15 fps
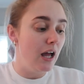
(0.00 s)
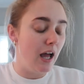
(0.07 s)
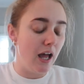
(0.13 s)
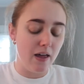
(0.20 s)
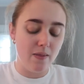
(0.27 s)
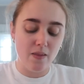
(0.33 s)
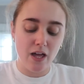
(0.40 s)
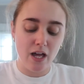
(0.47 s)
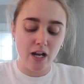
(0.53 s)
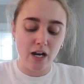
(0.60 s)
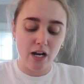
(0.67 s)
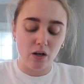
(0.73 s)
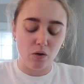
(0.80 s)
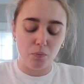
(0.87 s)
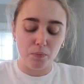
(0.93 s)
And then
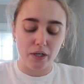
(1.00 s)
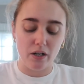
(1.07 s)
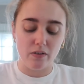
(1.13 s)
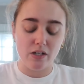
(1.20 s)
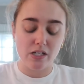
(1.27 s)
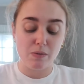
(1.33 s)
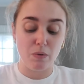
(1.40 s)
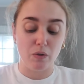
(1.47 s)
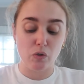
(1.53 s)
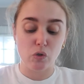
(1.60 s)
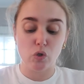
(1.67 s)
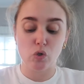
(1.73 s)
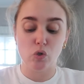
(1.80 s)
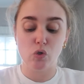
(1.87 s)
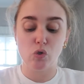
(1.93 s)
oh my God, they smell
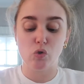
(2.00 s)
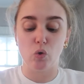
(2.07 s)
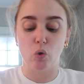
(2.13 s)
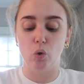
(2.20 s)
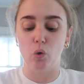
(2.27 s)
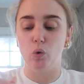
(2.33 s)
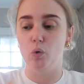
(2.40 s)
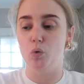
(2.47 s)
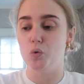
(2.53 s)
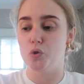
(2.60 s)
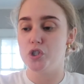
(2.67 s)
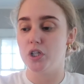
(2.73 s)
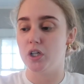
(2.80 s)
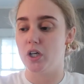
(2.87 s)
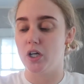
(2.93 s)
so
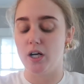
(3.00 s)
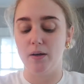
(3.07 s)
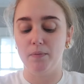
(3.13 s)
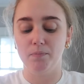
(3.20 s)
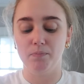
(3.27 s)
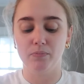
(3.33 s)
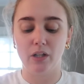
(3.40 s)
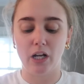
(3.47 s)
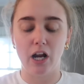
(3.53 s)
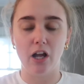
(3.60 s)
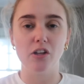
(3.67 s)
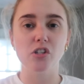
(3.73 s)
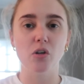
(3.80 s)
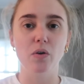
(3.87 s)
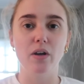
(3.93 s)
sugary. I
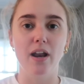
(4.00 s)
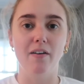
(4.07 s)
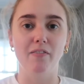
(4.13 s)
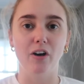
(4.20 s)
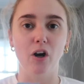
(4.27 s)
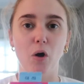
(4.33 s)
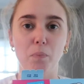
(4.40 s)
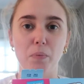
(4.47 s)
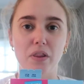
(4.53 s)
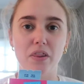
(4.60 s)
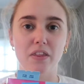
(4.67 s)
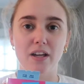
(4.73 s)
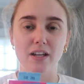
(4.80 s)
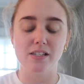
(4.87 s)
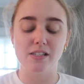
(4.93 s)
also never open
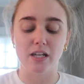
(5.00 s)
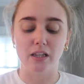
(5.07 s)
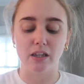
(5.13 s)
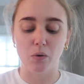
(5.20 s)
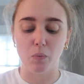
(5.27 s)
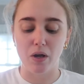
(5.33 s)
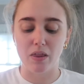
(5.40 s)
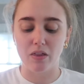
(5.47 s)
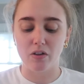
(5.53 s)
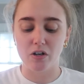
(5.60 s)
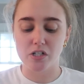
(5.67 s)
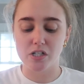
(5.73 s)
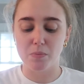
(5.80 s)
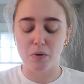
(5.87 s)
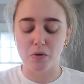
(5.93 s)
things like the way that
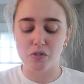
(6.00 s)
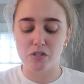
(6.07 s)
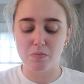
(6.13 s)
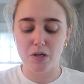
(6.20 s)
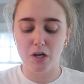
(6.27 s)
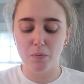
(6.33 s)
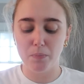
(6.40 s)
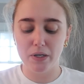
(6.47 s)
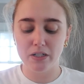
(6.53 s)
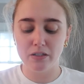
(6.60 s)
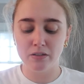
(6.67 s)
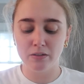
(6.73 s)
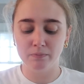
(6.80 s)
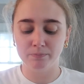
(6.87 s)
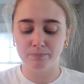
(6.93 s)
they're supposed to be open.